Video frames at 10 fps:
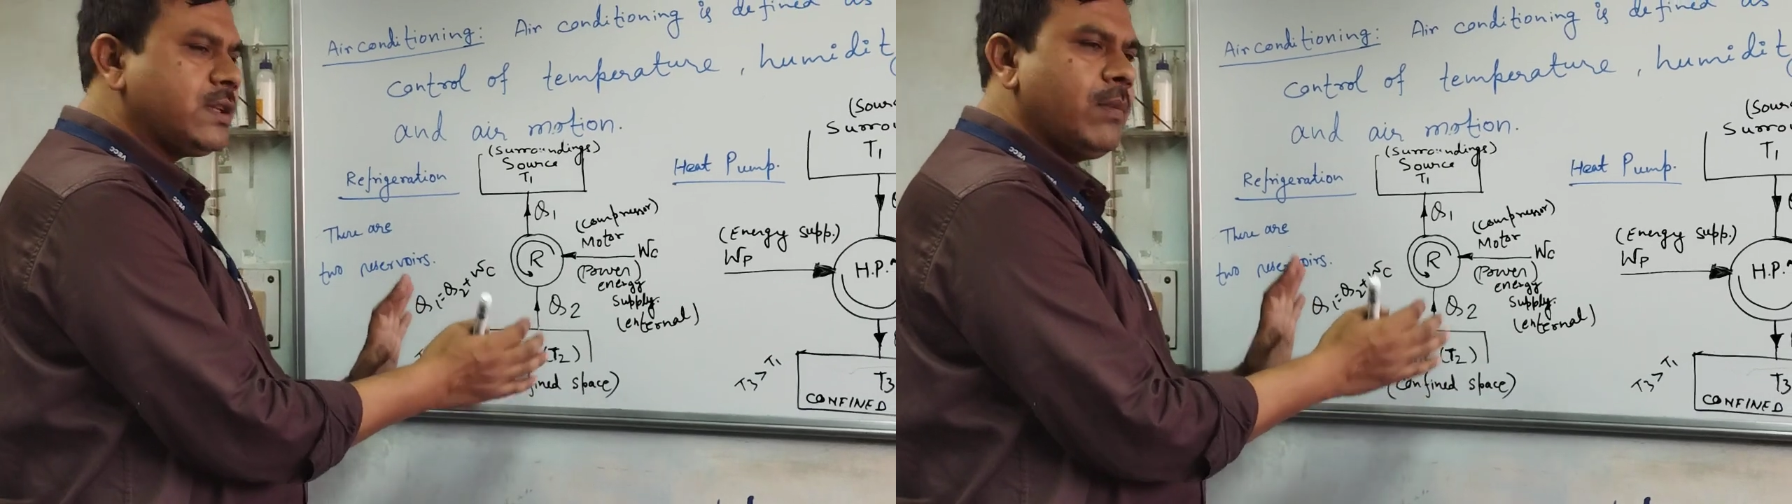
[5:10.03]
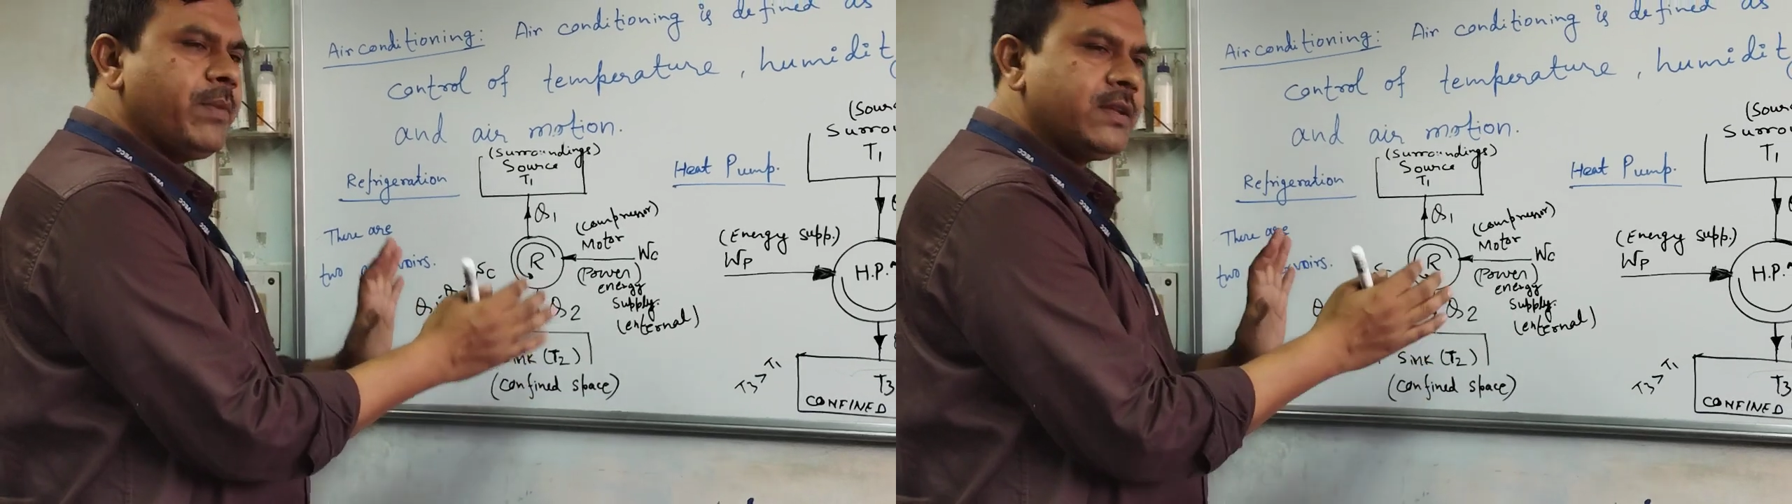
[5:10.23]

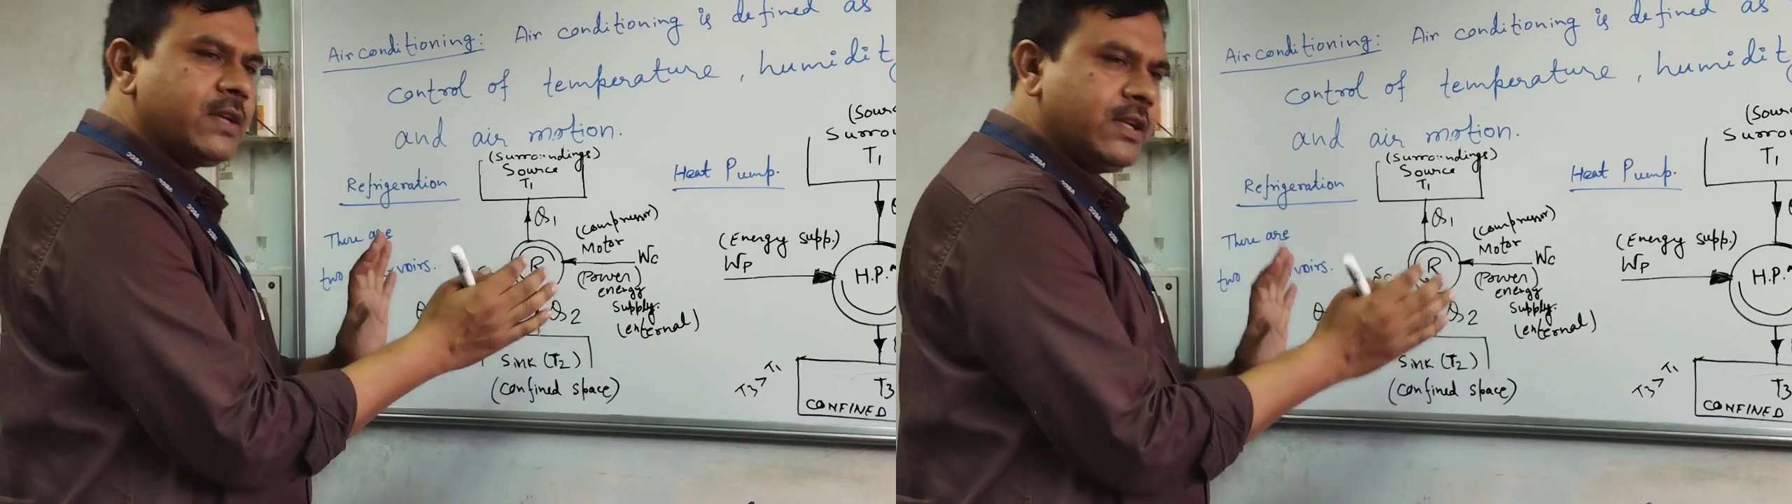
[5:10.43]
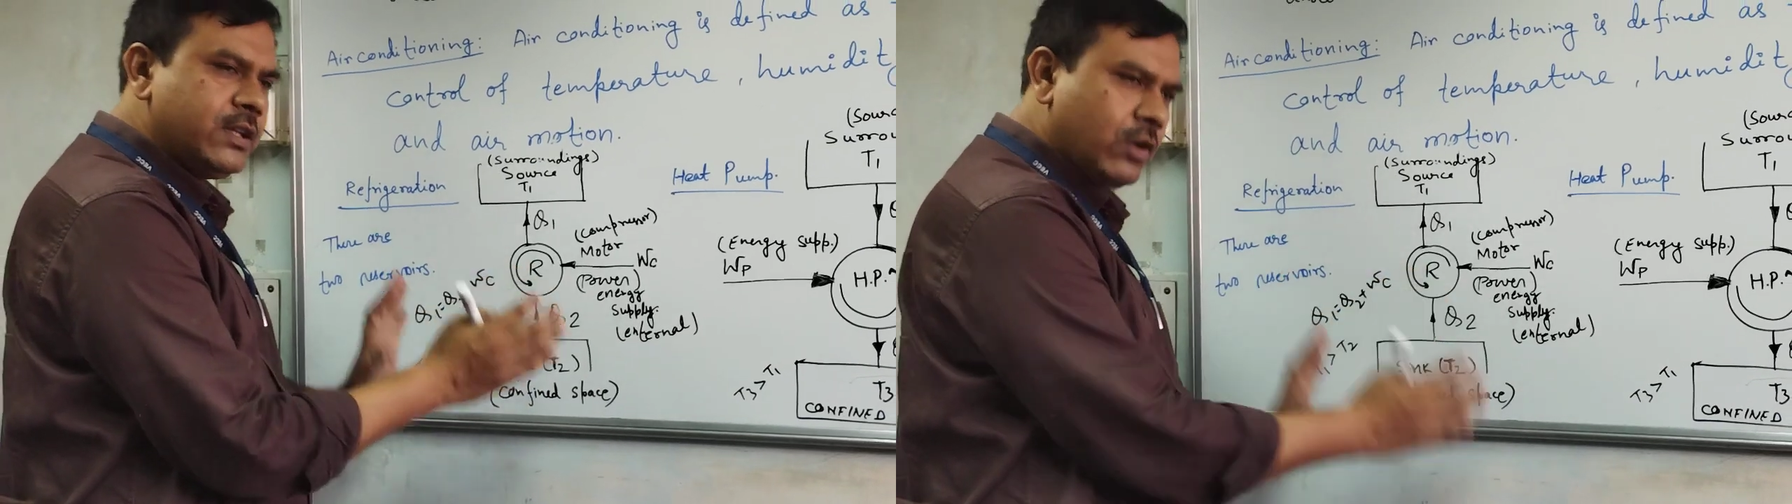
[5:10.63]

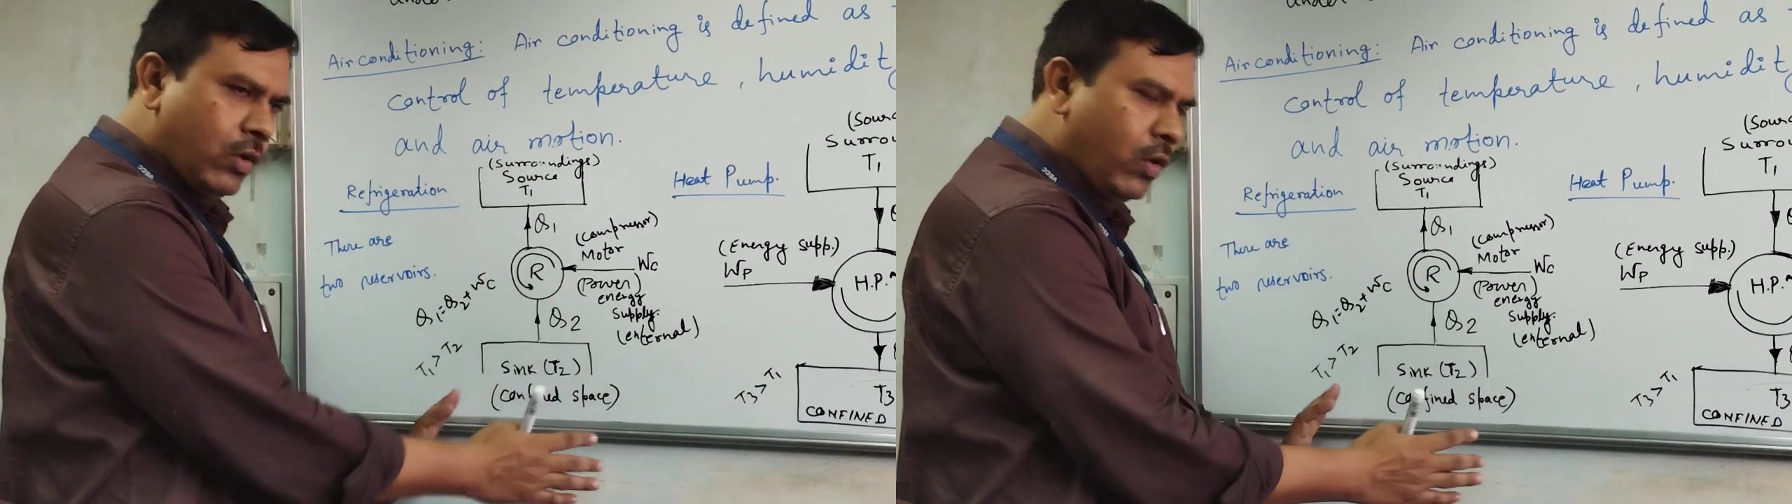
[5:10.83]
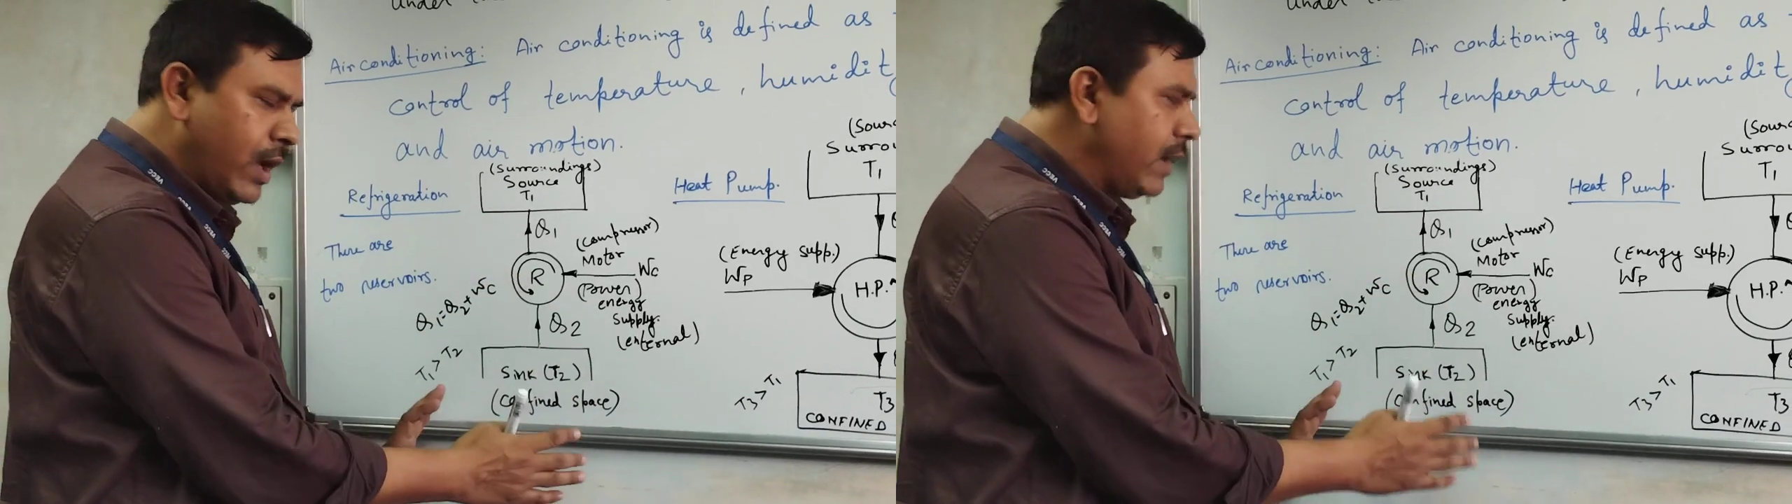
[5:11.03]
temperature is
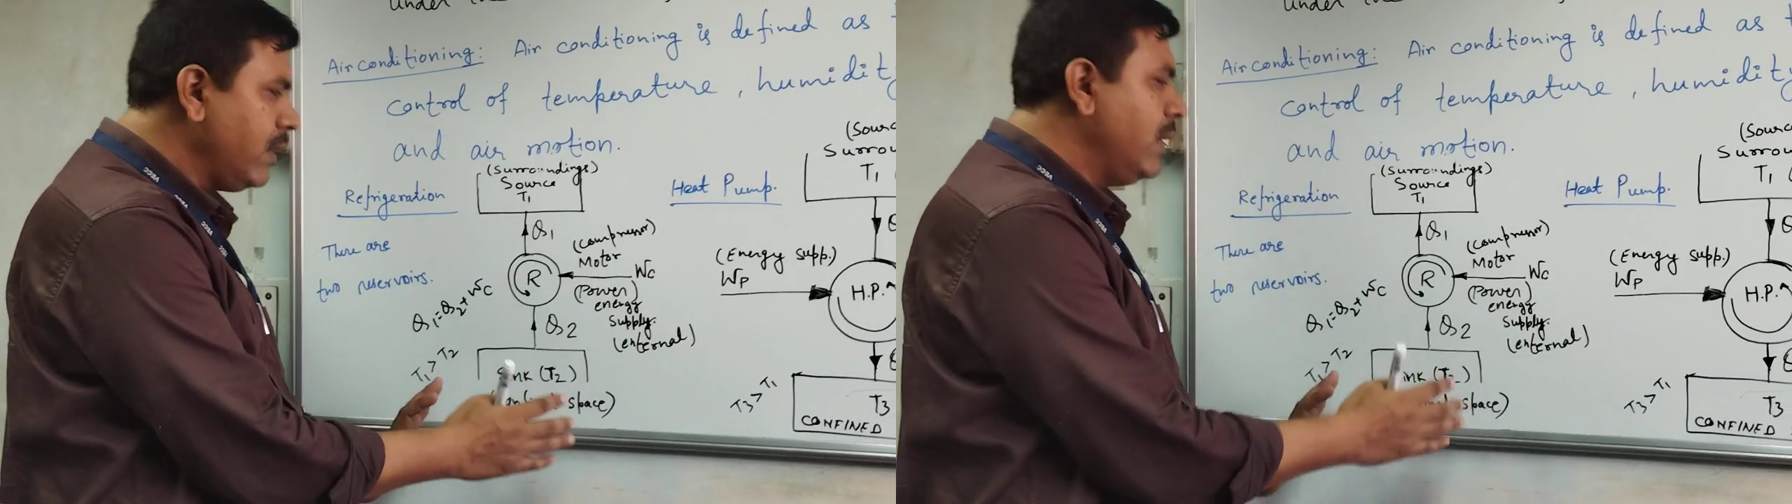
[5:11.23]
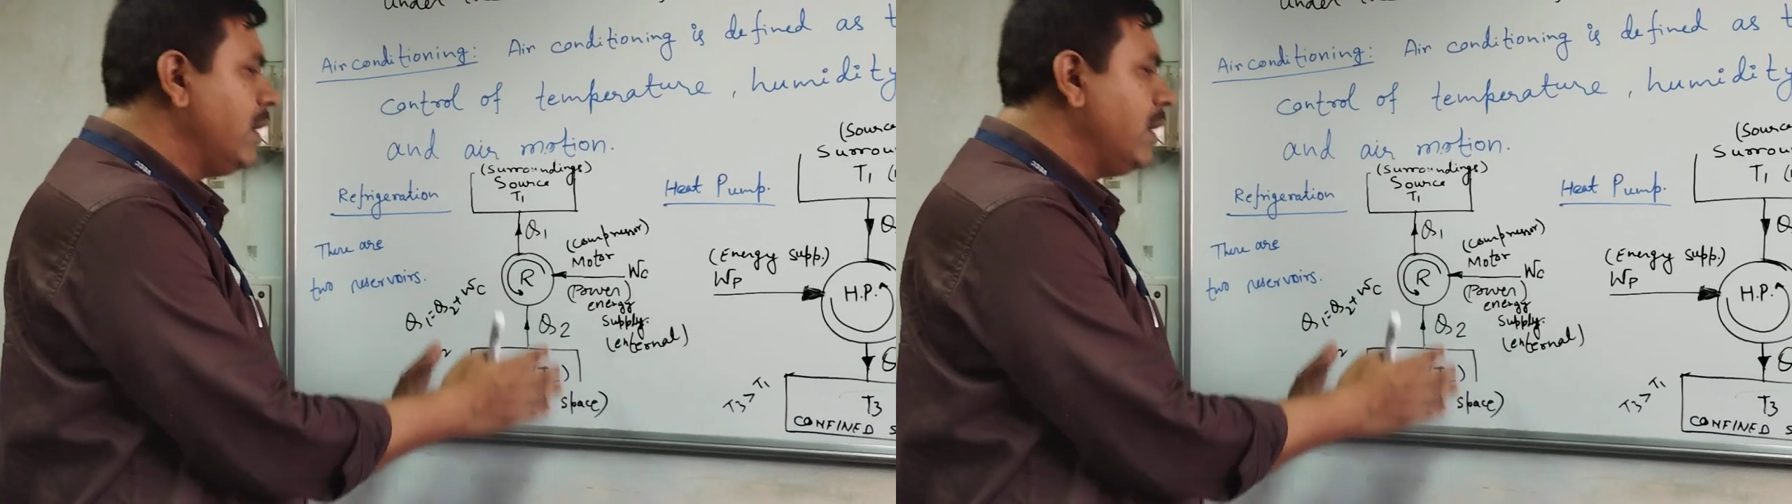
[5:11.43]
lower